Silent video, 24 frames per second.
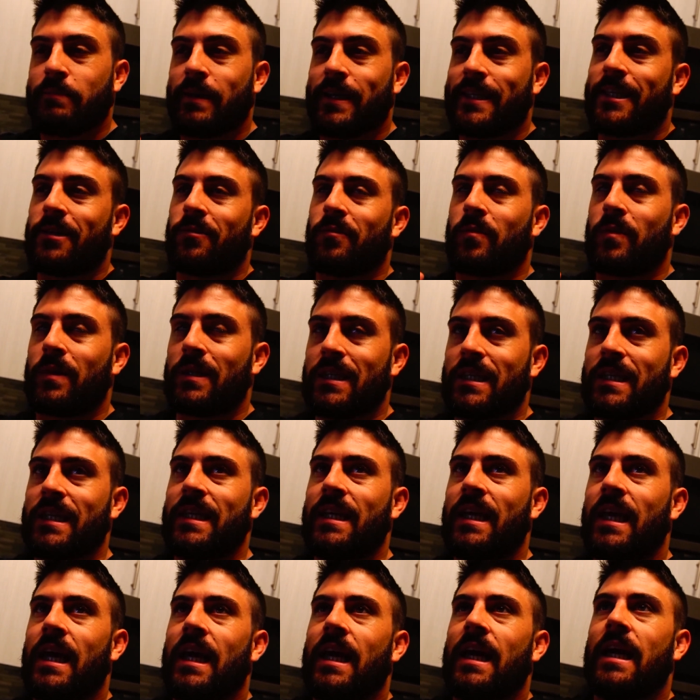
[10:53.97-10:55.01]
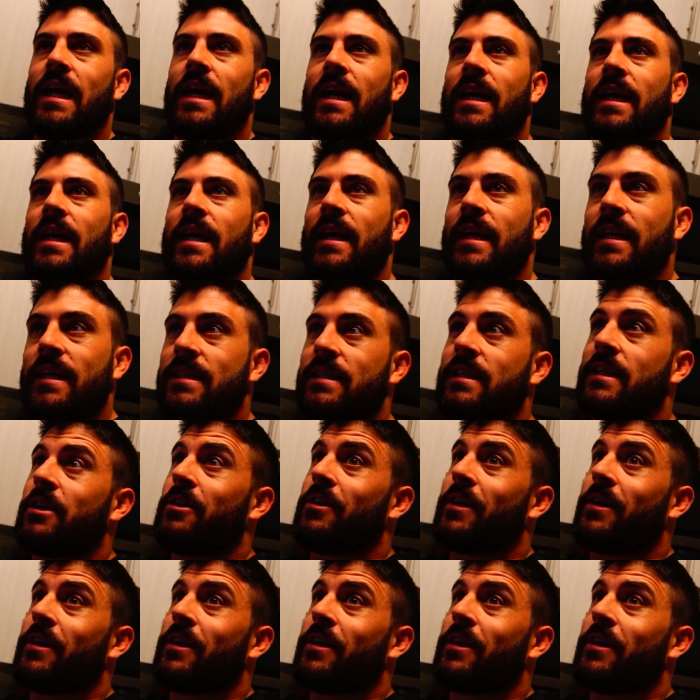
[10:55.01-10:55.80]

makes it really easy.